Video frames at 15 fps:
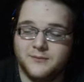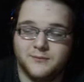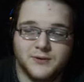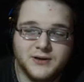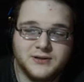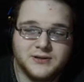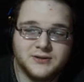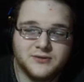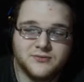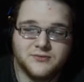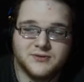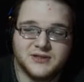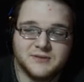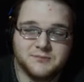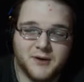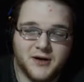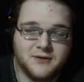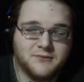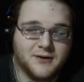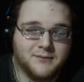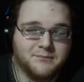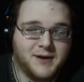Branches threw
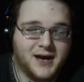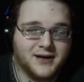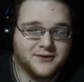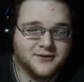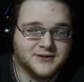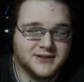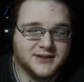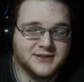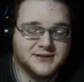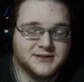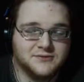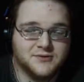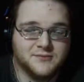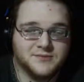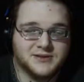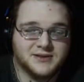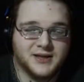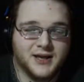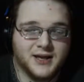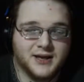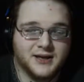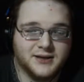spiderweb patterns against the grim
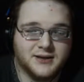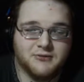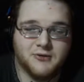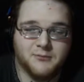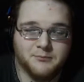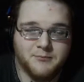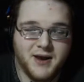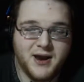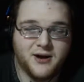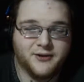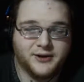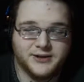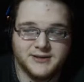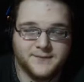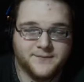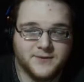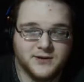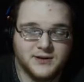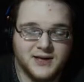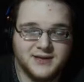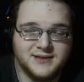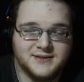sky. They were bare except for
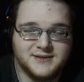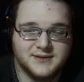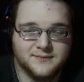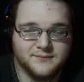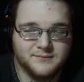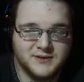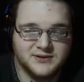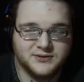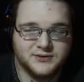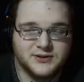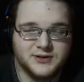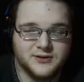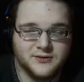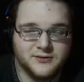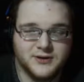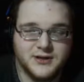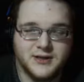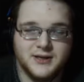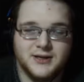nests of mistletoe.